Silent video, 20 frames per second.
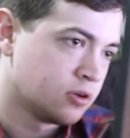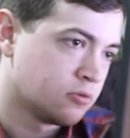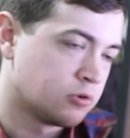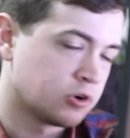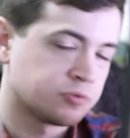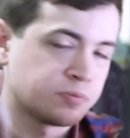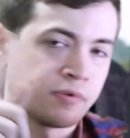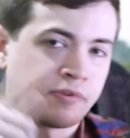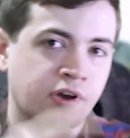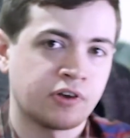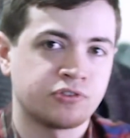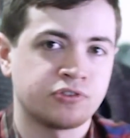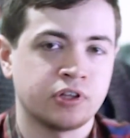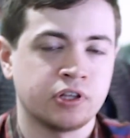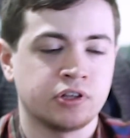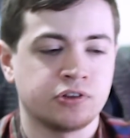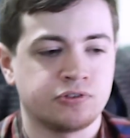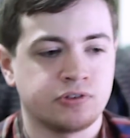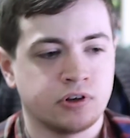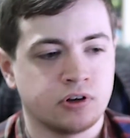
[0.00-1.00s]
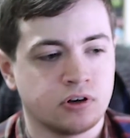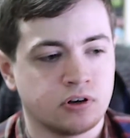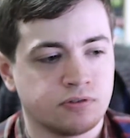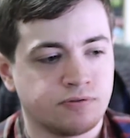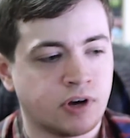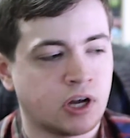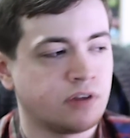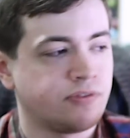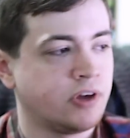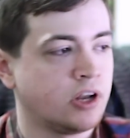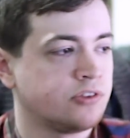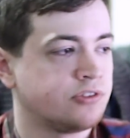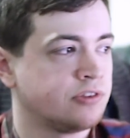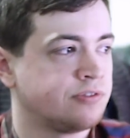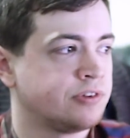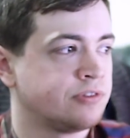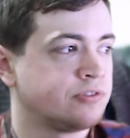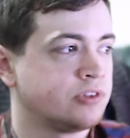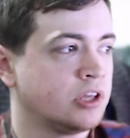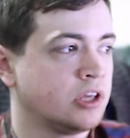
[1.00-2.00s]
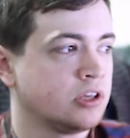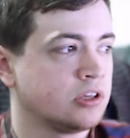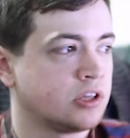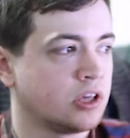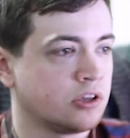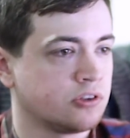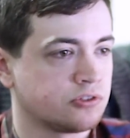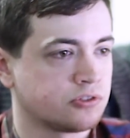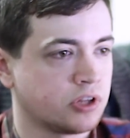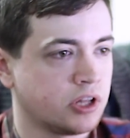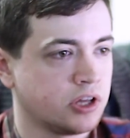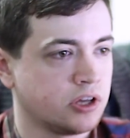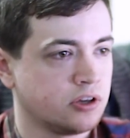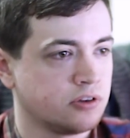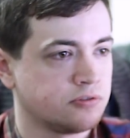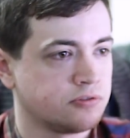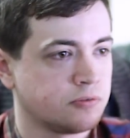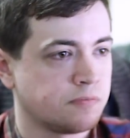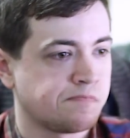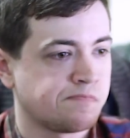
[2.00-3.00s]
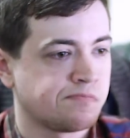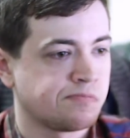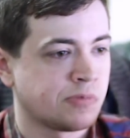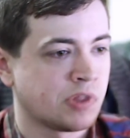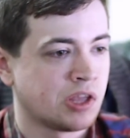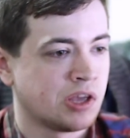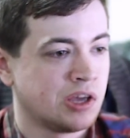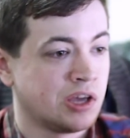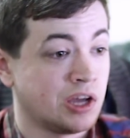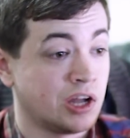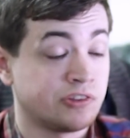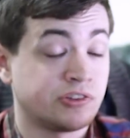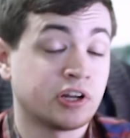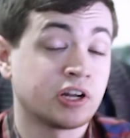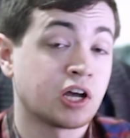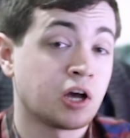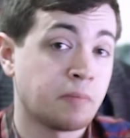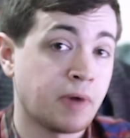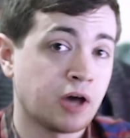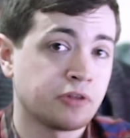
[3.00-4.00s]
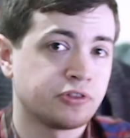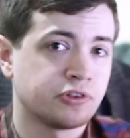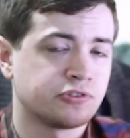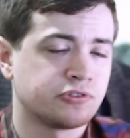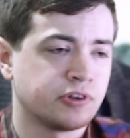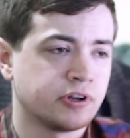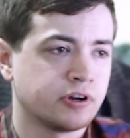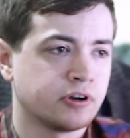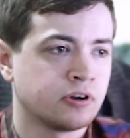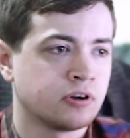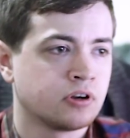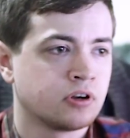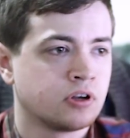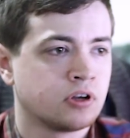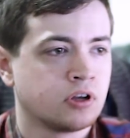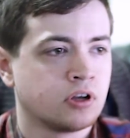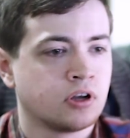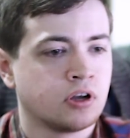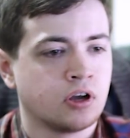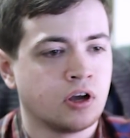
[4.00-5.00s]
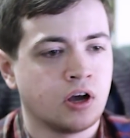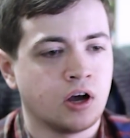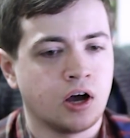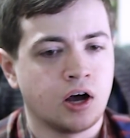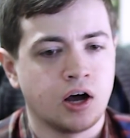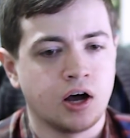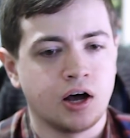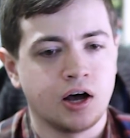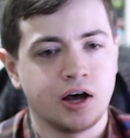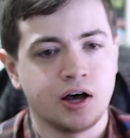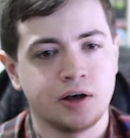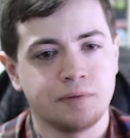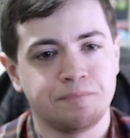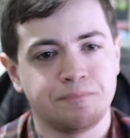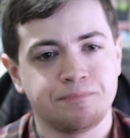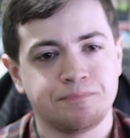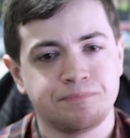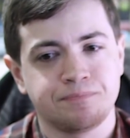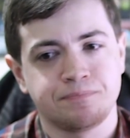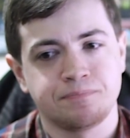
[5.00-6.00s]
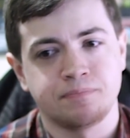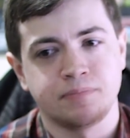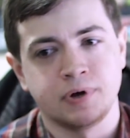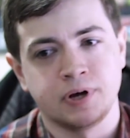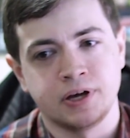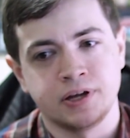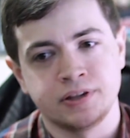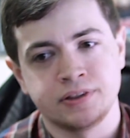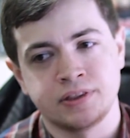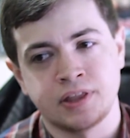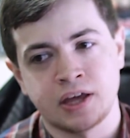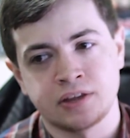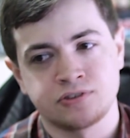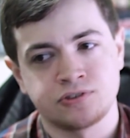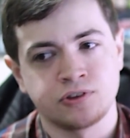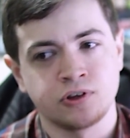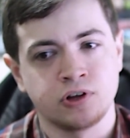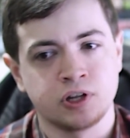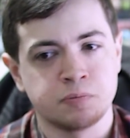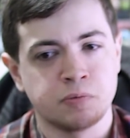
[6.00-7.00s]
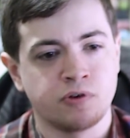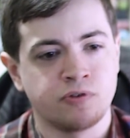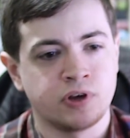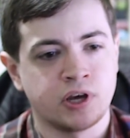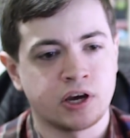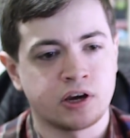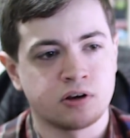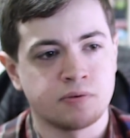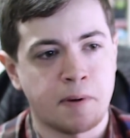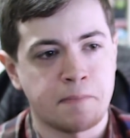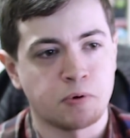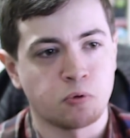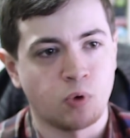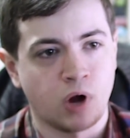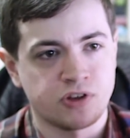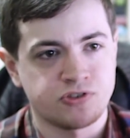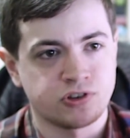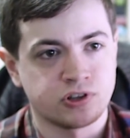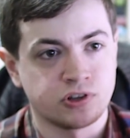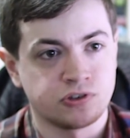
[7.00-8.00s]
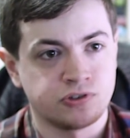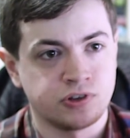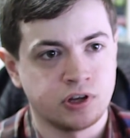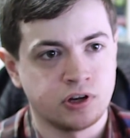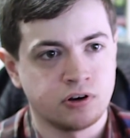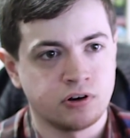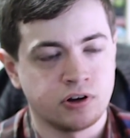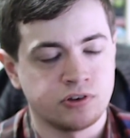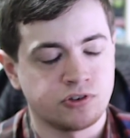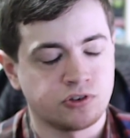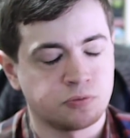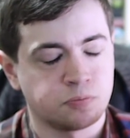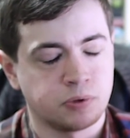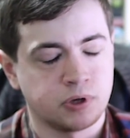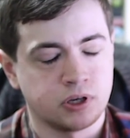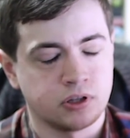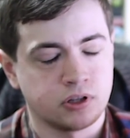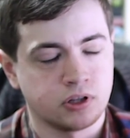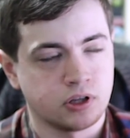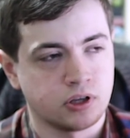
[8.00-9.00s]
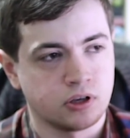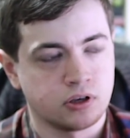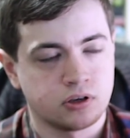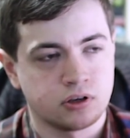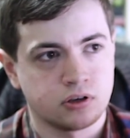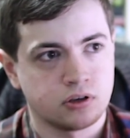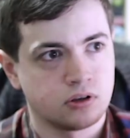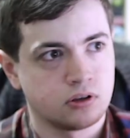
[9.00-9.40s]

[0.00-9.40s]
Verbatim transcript: worst movie I've seen this year: Final Fantasy King's Kingsglaive. It didn't come out this year, uh, but that's the only movie I can remember watching this year and just being like,